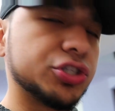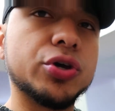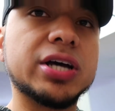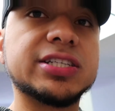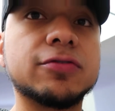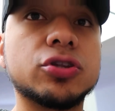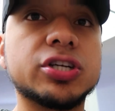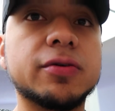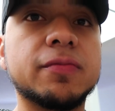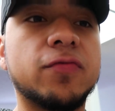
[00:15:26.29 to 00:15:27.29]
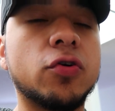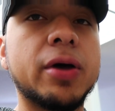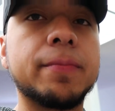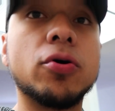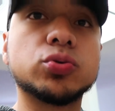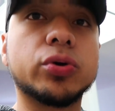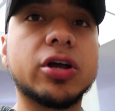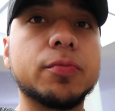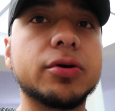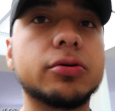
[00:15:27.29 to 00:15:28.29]
see you guys after the gym for my
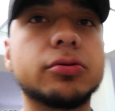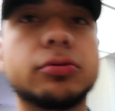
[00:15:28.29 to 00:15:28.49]
post-workout meal.